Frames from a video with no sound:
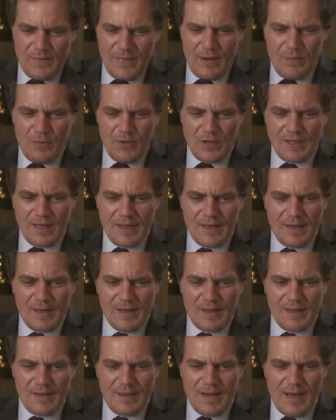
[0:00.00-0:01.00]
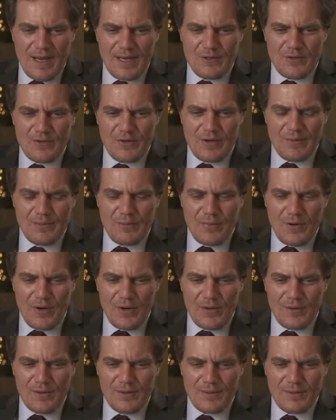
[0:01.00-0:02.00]
I worked at an ice cream
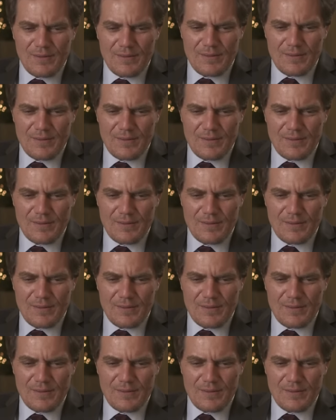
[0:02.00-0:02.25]
parlor,